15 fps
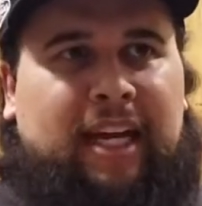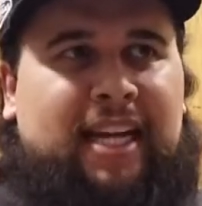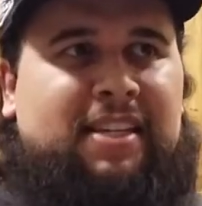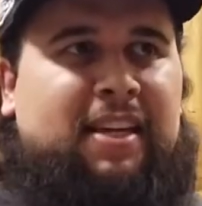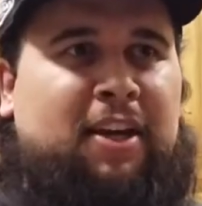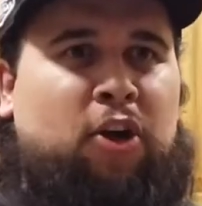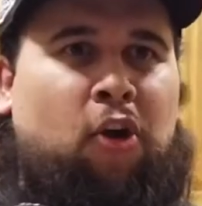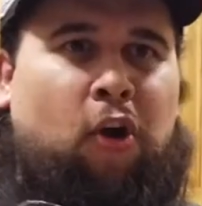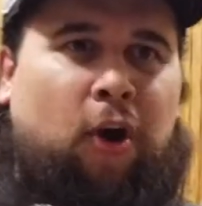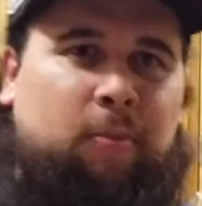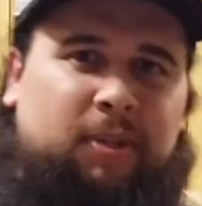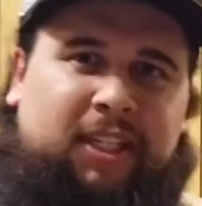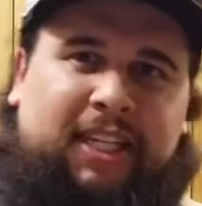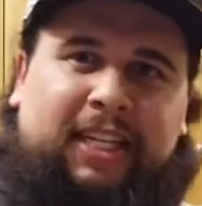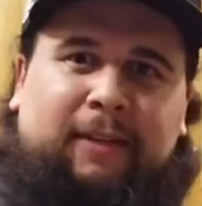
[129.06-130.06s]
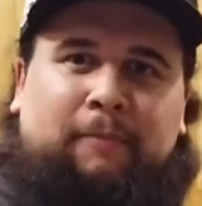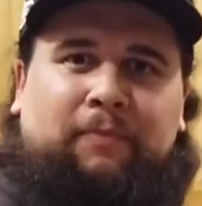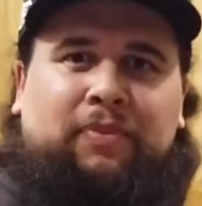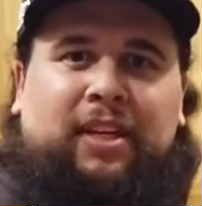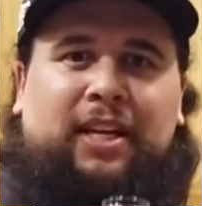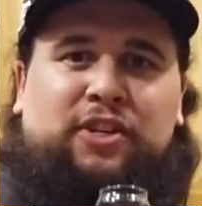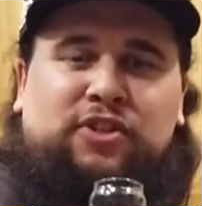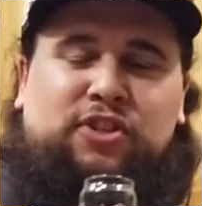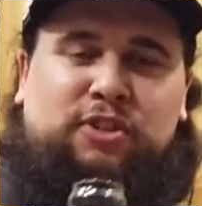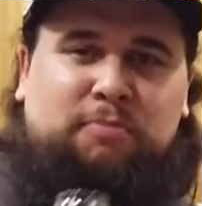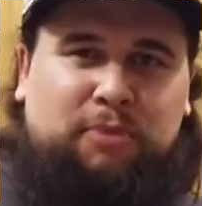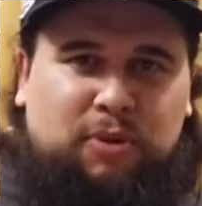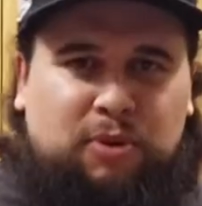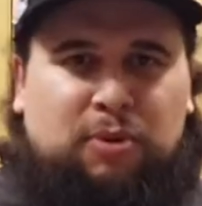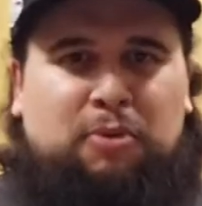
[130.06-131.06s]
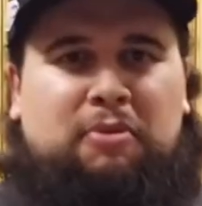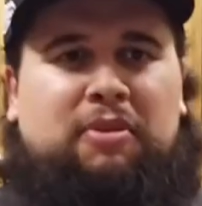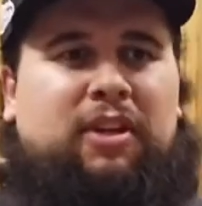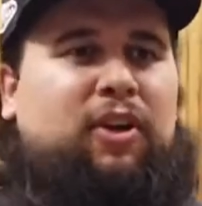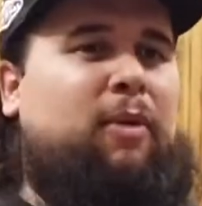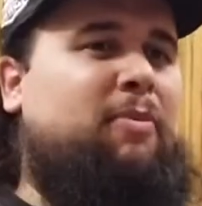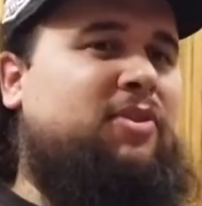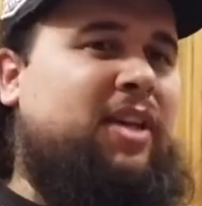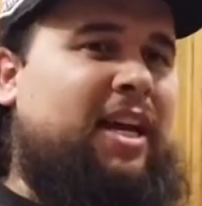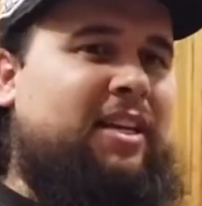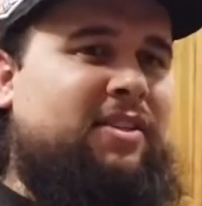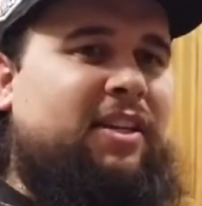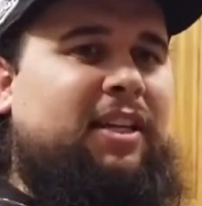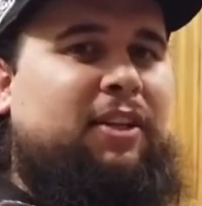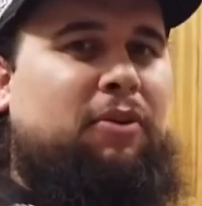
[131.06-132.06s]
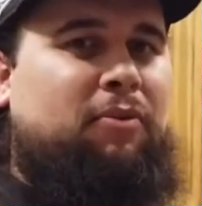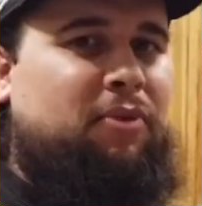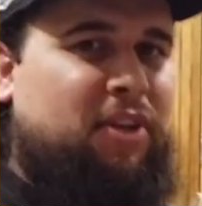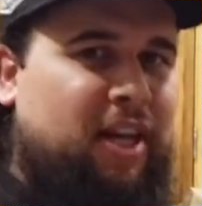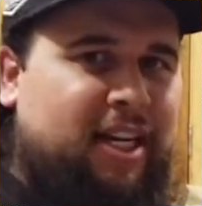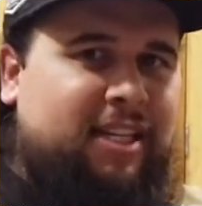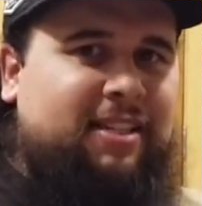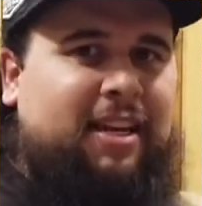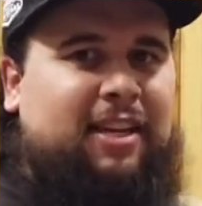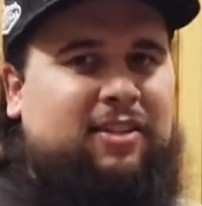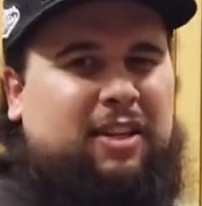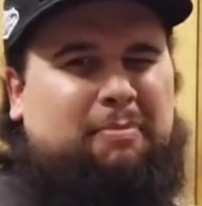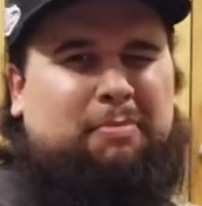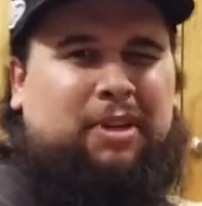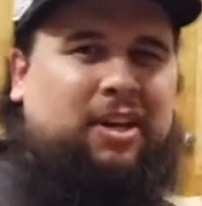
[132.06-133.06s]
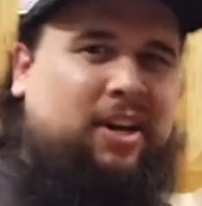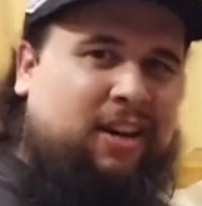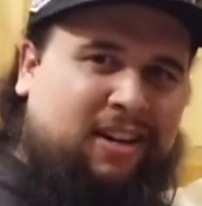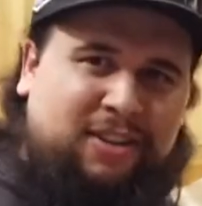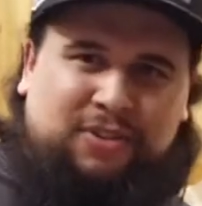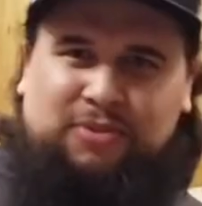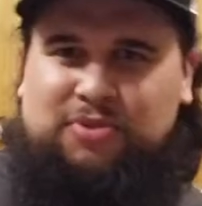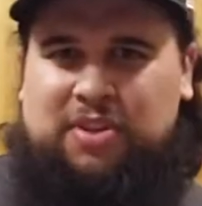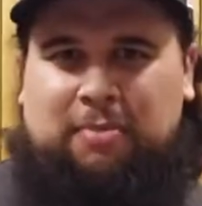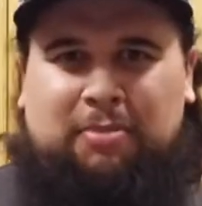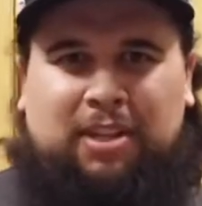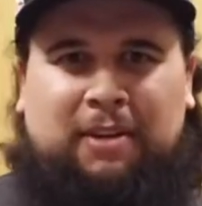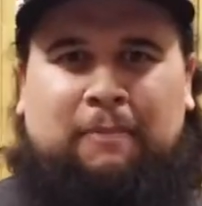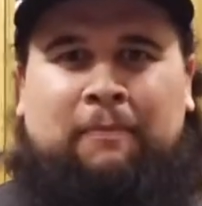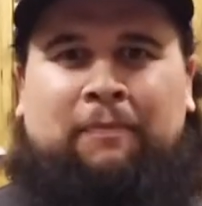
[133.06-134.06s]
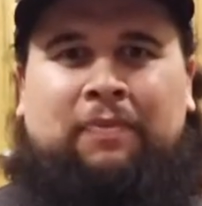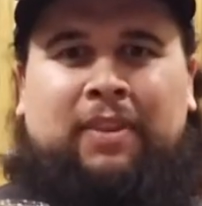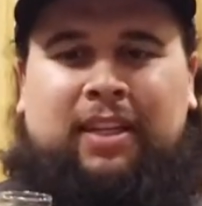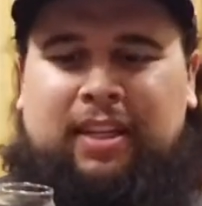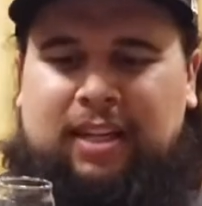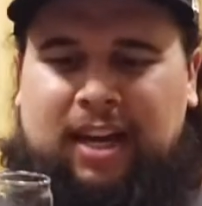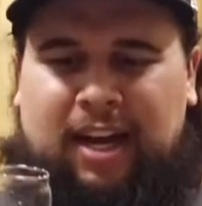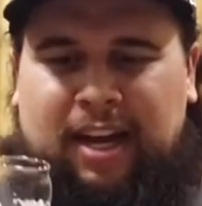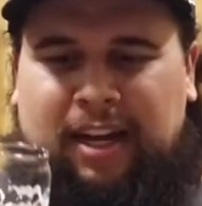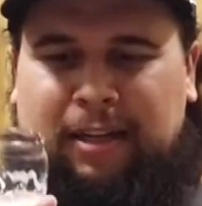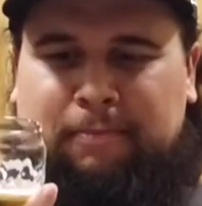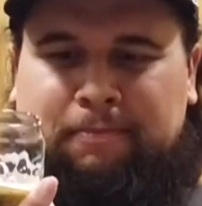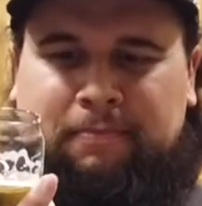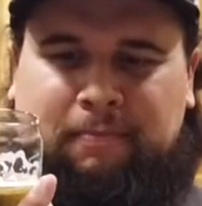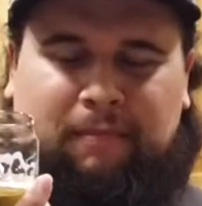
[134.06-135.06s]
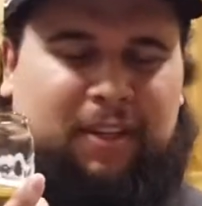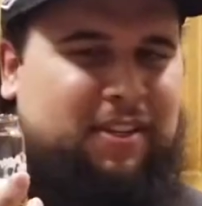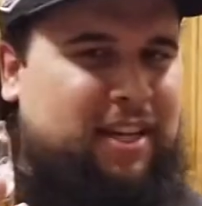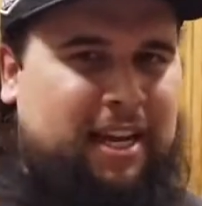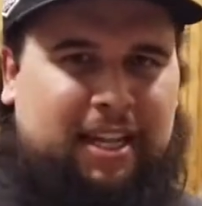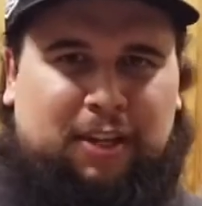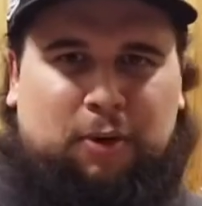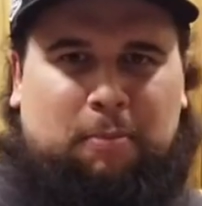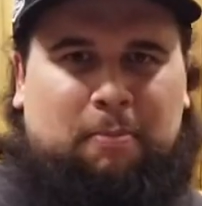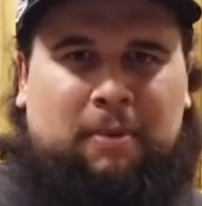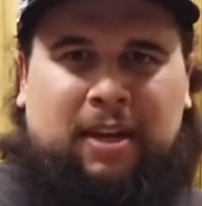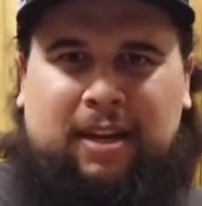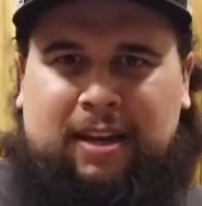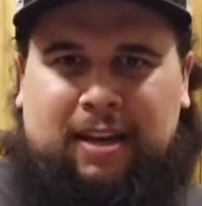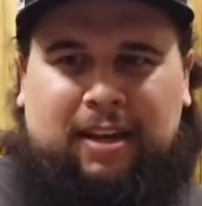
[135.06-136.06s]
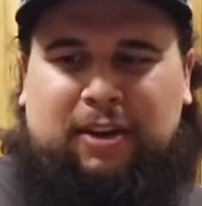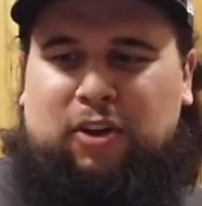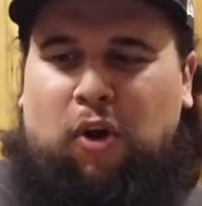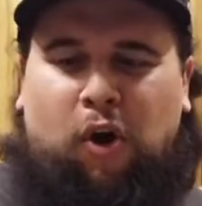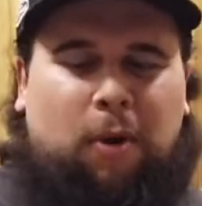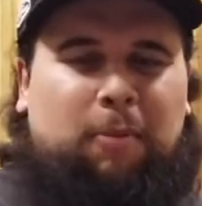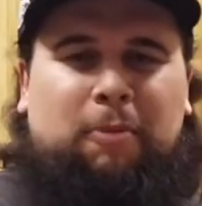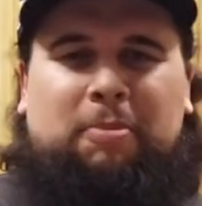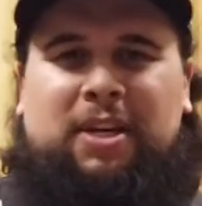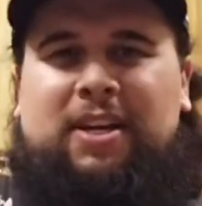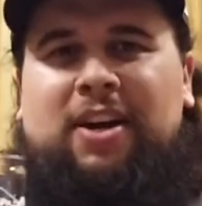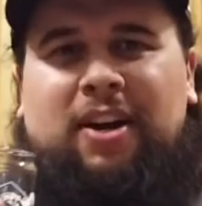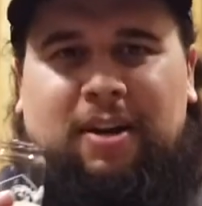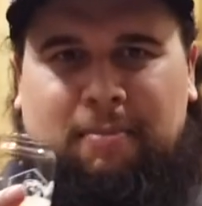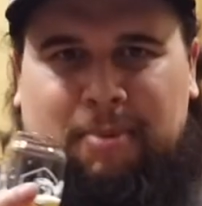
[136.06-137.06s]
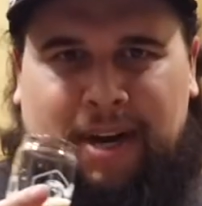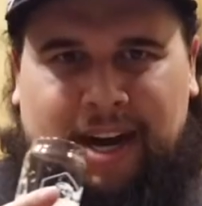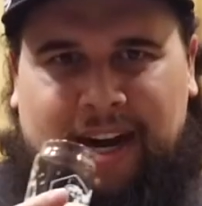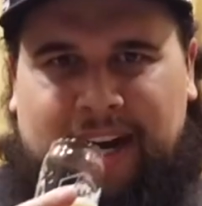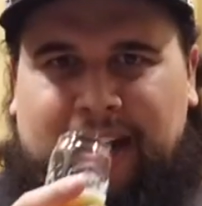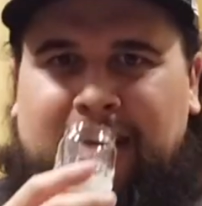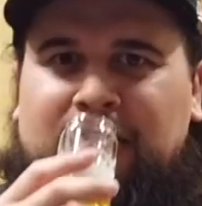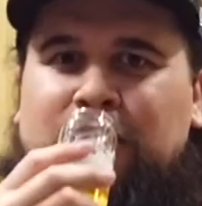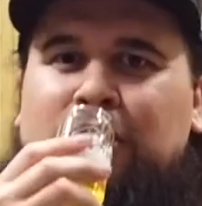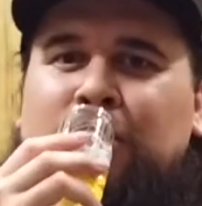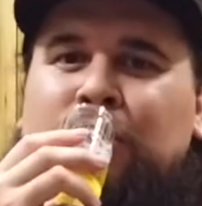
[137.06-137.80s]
It's like caramely. It's smooth. It almost has like a little nutty taste, like pecans or something. It's like a little caramel pecan pie.